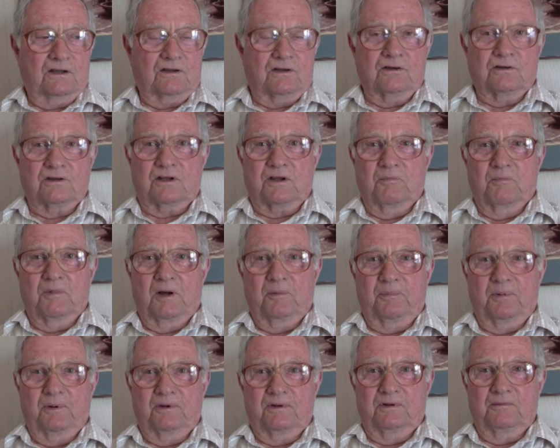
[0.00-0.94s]
could come
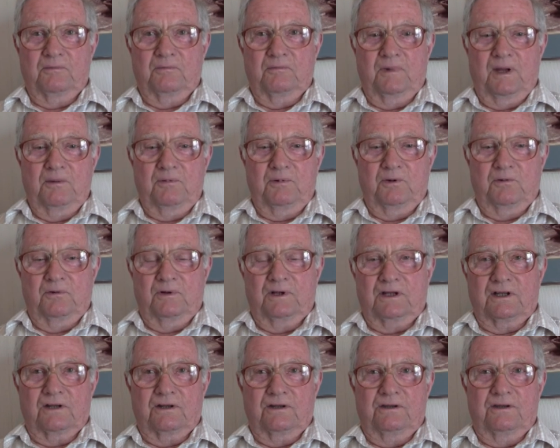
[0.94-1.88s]
up and maybe we
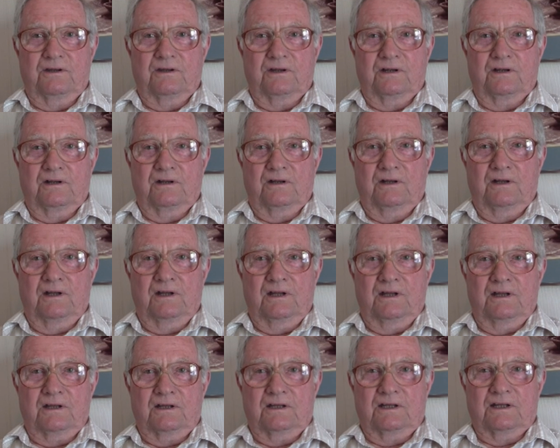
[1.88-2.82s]
could
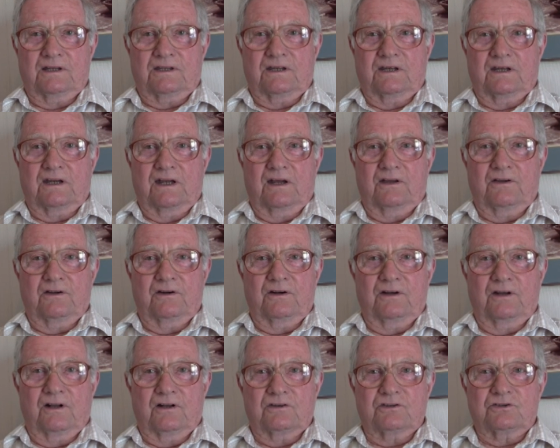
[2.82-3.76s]
get together
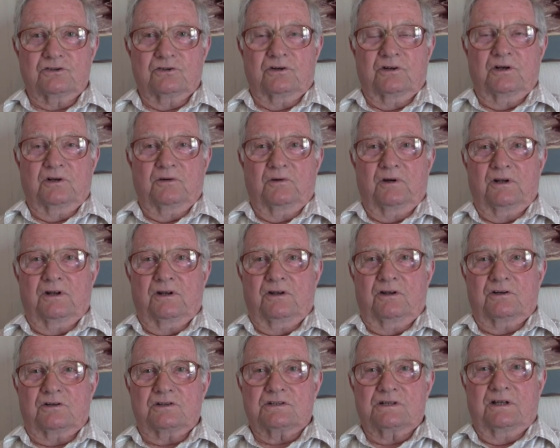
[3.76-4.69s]
and I'll show you what it
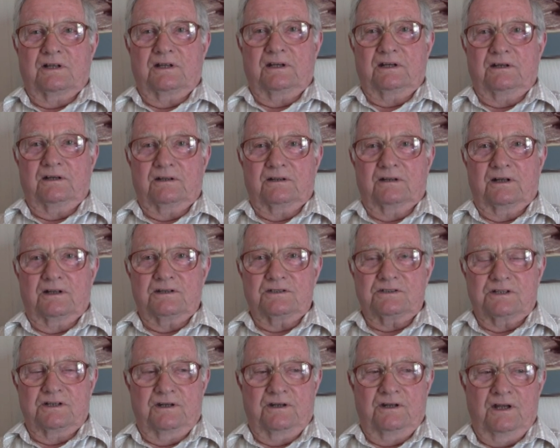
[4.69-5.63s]
looks like. And I
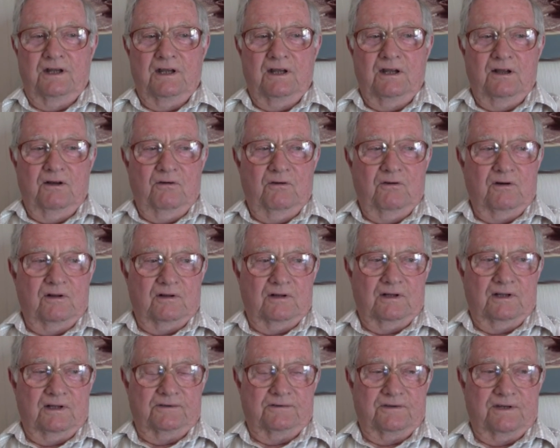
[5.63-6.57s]
said,
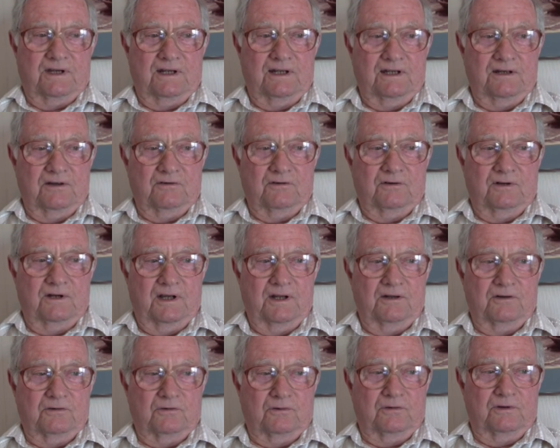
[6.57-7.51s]
well, I'll tell you, why
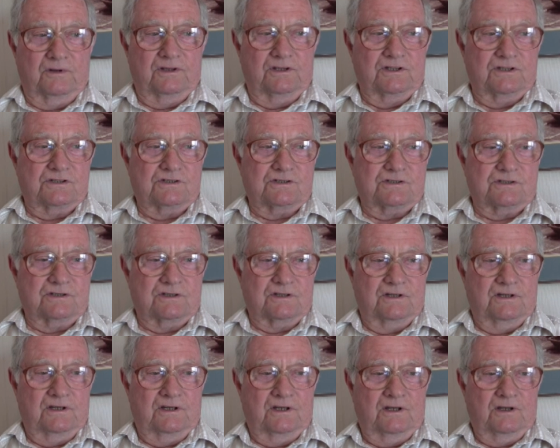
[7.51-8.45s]
don't we just,
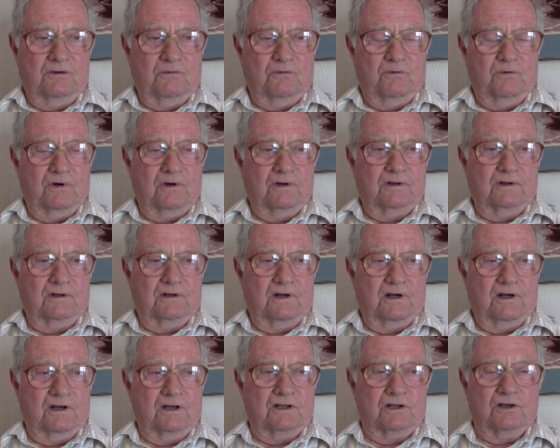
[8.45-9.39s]
where
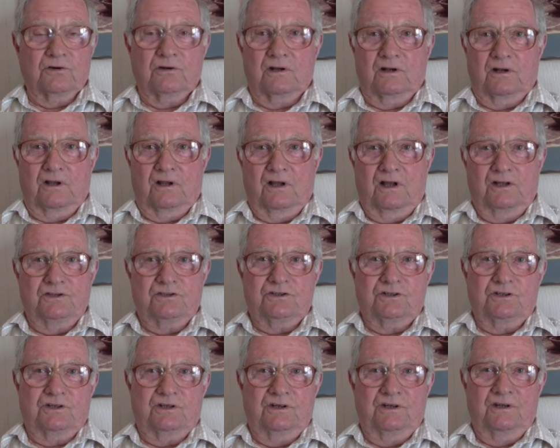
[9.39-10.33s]
are you going to launch
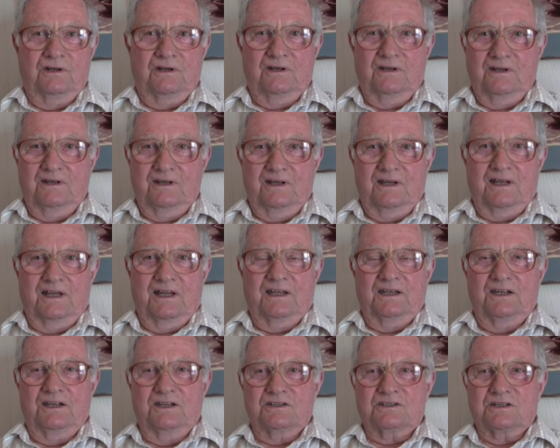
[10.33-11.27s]
it?
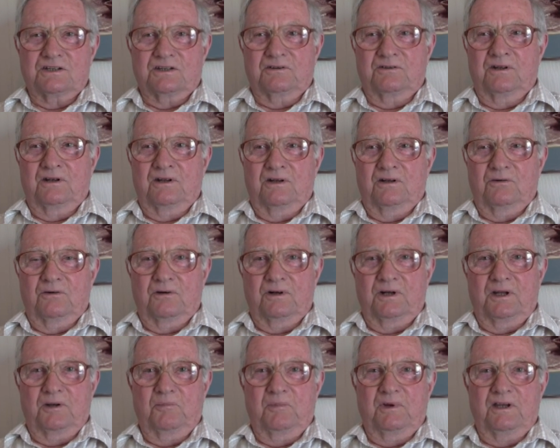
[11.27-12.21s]
And he said,
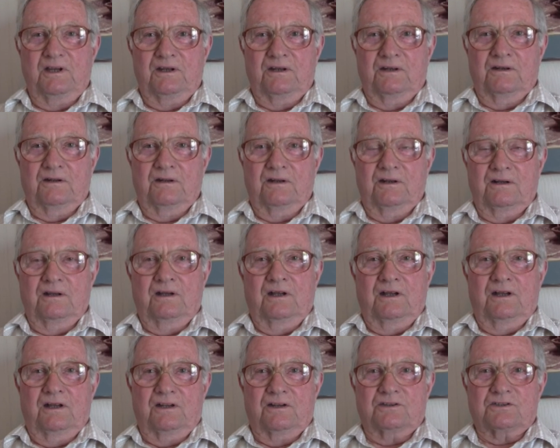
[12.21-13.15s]
what do you mean?
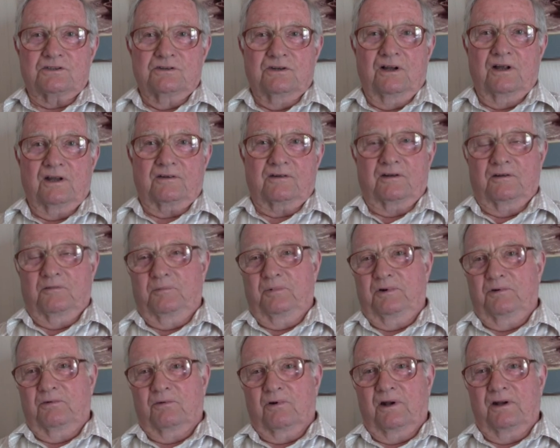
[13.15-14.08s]
It's not to
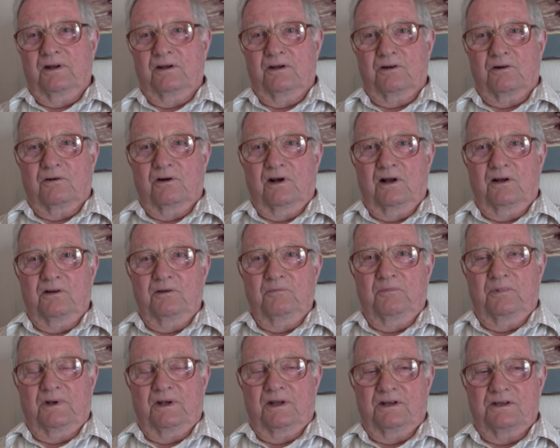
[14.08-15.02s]
be running
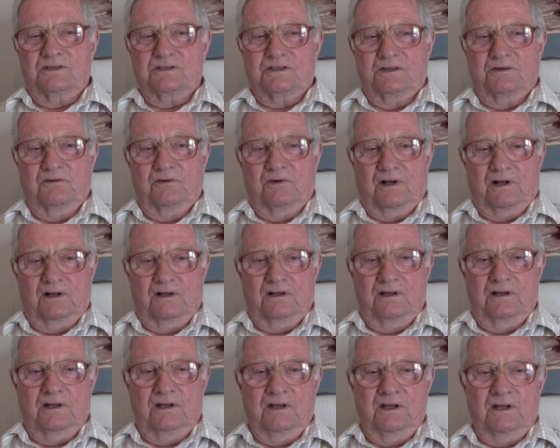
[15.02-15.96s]
around. But I said, well,